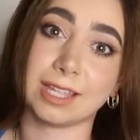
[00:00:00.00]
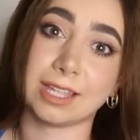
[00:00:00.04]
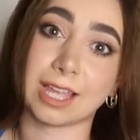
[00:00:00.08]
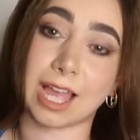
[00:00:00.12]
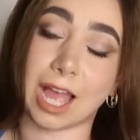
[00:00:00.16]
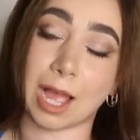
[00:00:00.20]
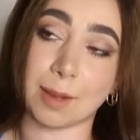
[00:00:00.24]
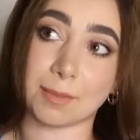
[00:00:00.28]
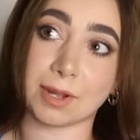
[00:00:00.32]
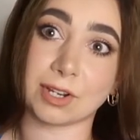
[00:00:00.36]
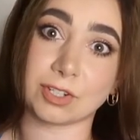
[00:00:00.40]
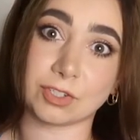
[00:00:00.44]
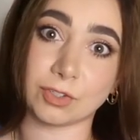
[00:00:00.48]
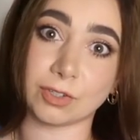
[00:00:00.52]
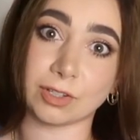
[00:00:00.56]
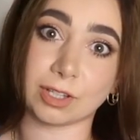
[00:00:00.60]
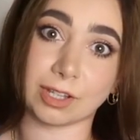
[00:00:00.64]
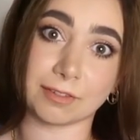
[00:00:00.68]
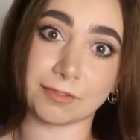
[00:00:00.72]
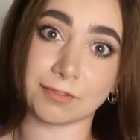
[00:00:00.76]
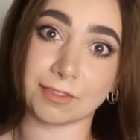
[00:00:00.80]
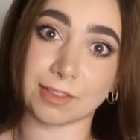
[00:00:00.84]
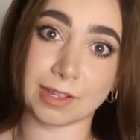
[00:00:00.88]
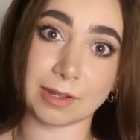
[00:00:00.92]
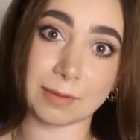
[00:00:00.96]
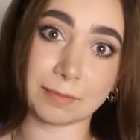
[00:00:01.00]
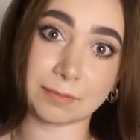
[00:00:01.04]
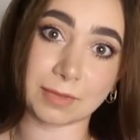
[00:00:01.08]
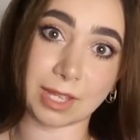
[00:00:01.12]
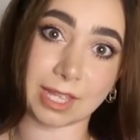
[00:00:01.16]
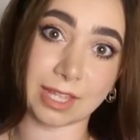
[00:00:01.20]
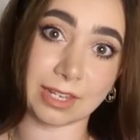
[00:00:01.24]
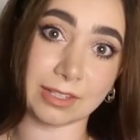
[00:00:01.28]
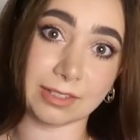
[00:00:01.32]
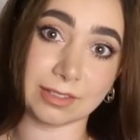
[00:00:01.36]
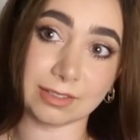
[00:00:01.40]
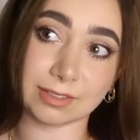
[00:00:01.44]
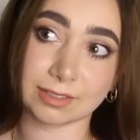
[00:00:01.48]
how much you love them
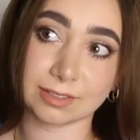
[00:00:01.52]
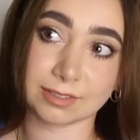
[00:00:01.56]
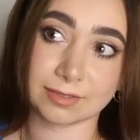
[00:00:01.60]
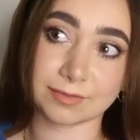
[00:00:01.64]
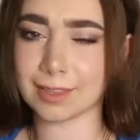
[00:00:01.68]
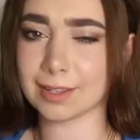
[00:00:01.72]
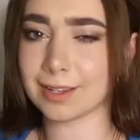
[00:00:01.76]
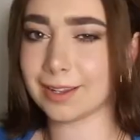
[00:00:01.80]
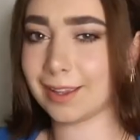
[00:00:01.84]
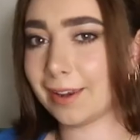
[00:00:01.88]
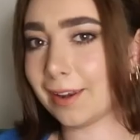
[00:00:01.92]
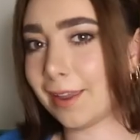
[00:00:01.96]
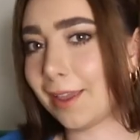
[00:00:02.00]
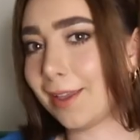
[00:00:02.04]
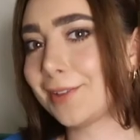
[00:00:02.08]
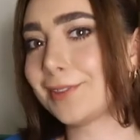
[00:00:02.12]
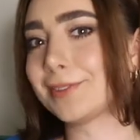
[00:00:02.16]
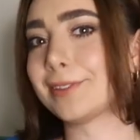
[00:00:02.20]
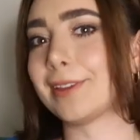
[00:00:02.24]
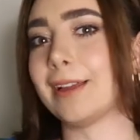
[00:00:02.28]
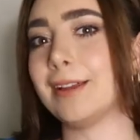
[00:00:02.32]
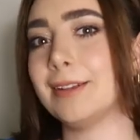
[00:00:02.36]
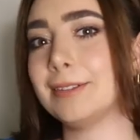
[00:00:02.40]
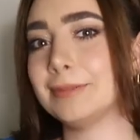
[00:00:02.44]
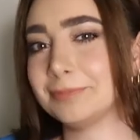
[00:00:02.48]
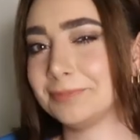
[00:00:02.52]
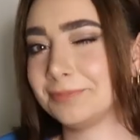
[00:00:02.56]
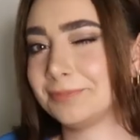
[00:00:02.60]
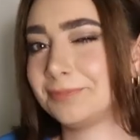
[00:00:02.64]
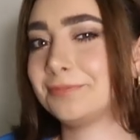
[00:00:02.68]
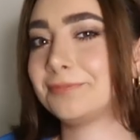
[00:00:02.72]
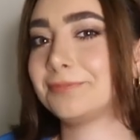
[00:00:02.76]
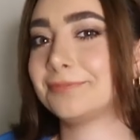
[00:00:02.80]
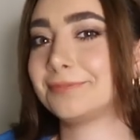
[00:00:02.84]
and I think I nailed it.